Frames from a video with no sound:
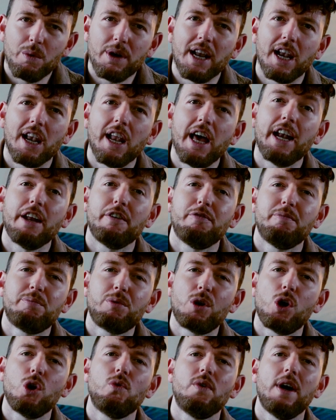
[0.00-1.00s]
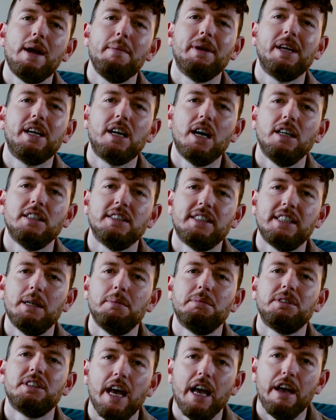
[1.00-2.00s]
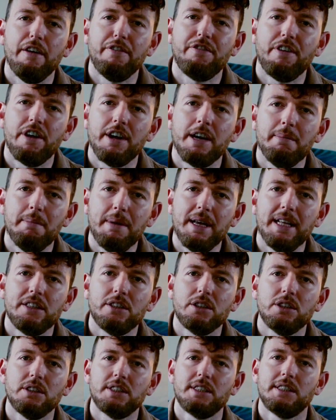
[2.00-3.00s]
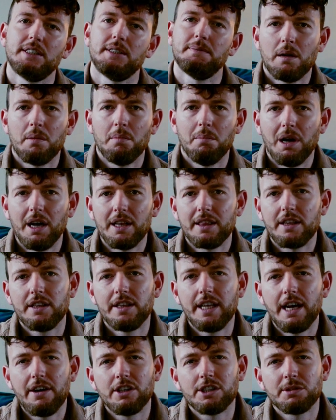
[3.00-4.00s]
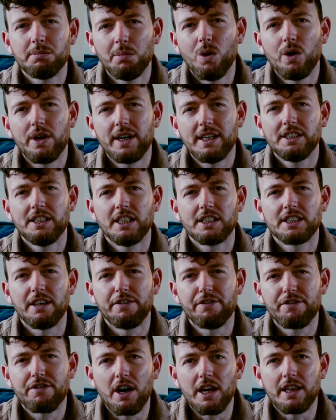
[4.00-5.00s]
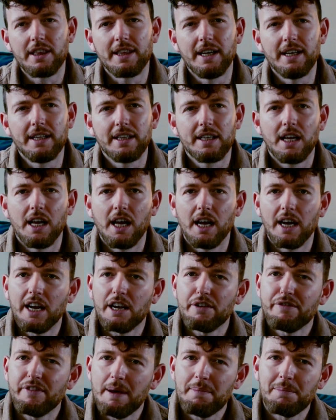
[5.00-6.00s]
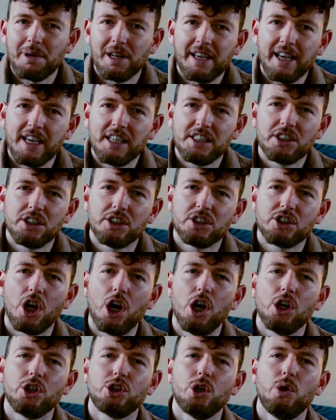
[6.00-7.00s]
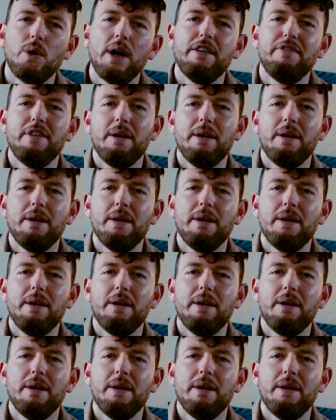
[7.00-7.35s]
with a lot of programming concepts and fundamentals. But there is more than just a front end. A lot of applications also have